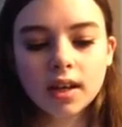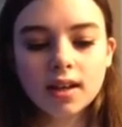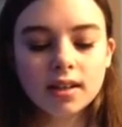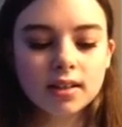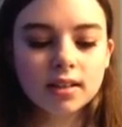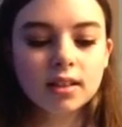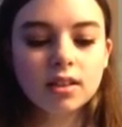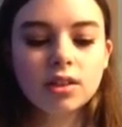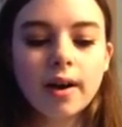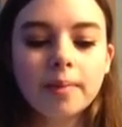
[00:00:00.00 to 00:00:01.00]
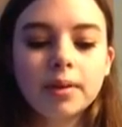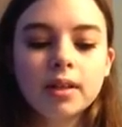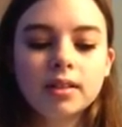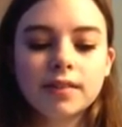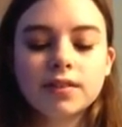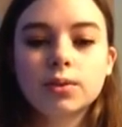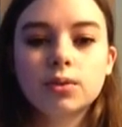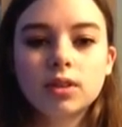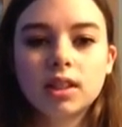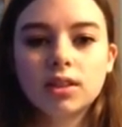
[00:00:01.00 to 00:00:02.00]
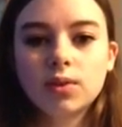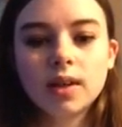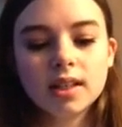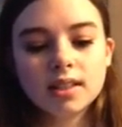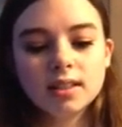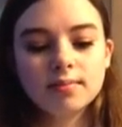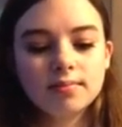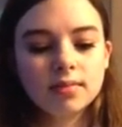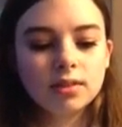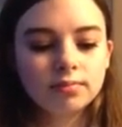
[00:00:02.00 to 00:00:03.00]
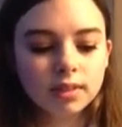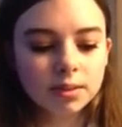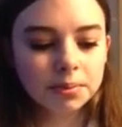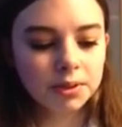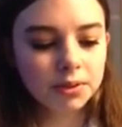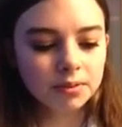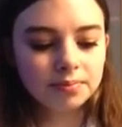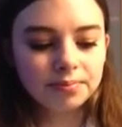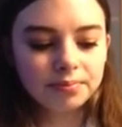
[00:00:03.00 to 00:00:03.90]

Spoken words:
and it is the top deaf school in the U.S., so that's pretty cool.